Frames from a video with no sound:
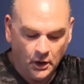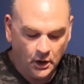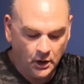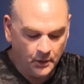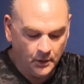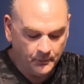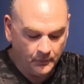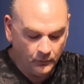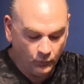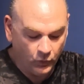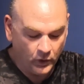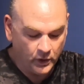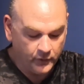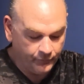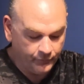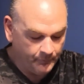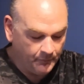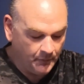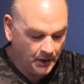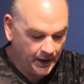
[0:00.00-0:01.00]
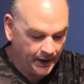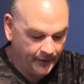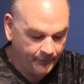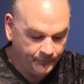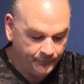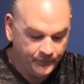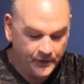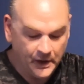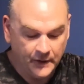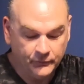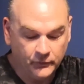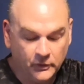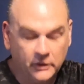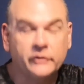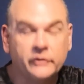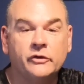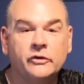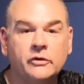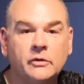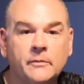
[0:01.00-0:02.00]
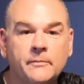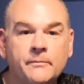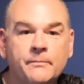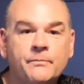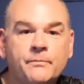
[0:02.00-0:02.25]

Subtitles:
one of my favorites